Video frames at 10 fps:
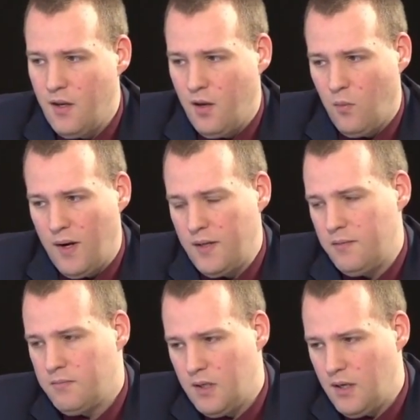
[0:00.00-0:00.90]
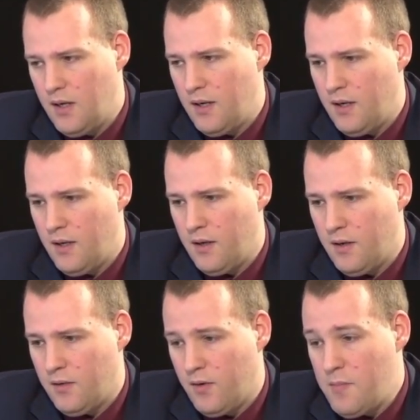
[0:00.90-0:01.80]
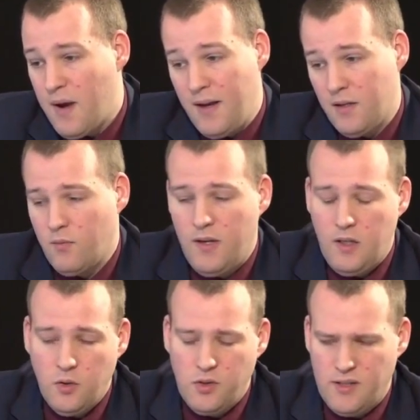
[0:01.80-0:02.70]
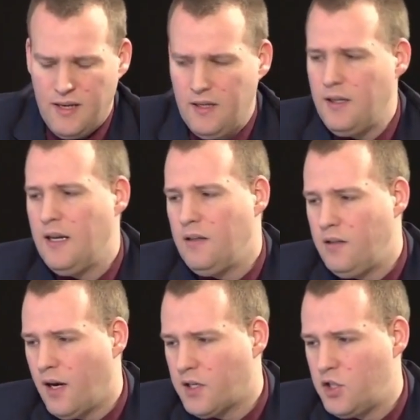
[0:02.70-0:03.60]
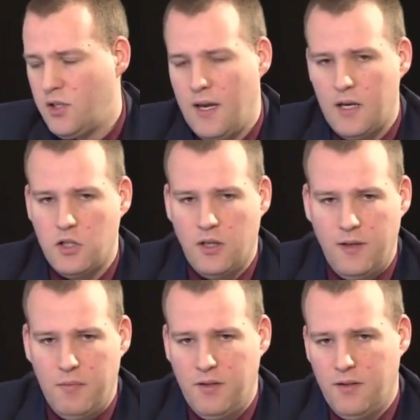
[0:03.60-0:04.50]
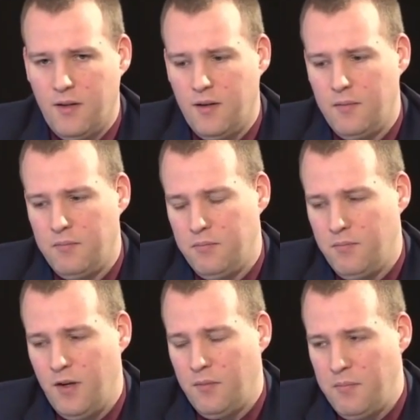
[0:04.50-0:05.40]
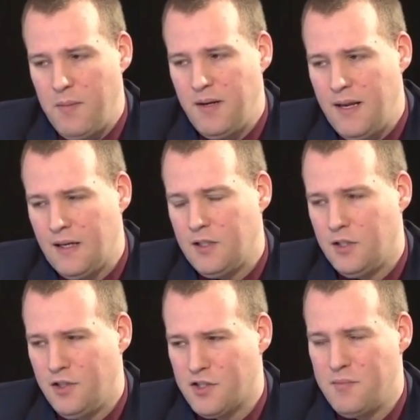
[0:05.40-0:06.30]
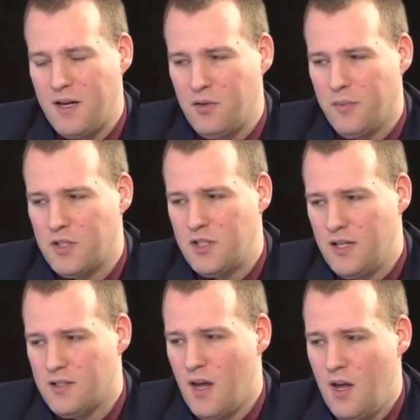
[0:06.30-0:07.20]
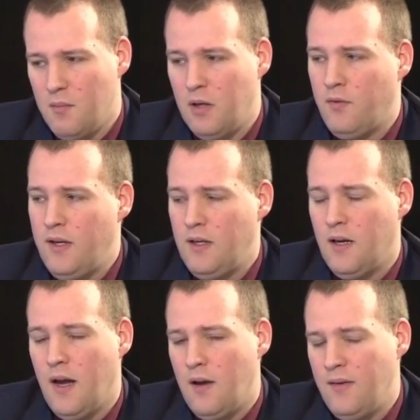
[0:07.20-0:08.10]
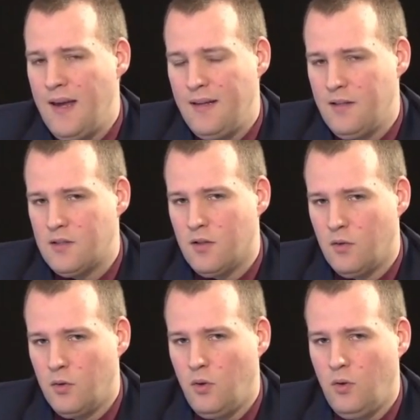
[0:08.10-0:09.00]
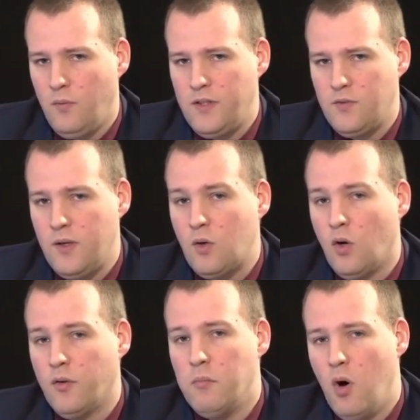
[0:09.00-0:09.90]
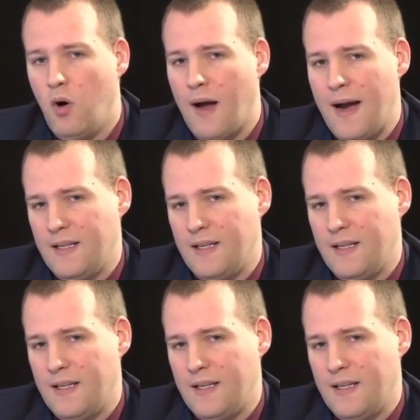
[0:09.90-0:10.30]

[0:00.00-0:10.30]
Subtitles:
One reminder we used in Dutch actually, but well, maybe in English it doesn't make too much sense. But we had this rule which we called mora.